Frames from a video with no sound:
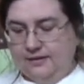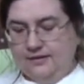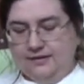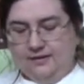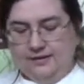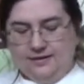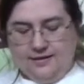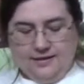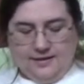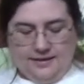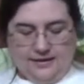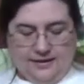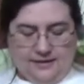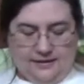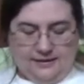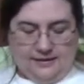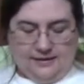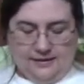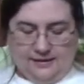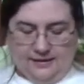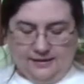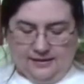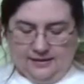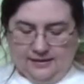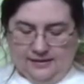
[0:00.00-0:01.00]

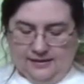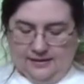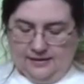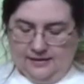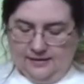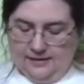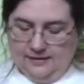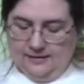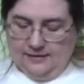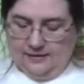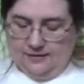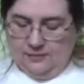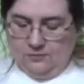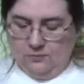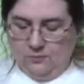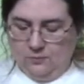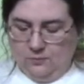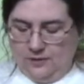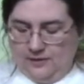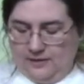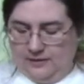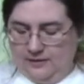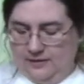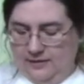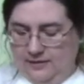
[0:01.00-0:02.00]
This is
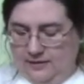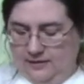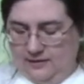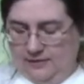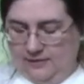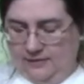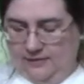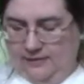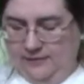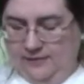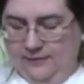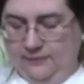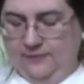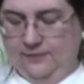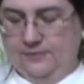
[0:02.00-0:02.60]
one of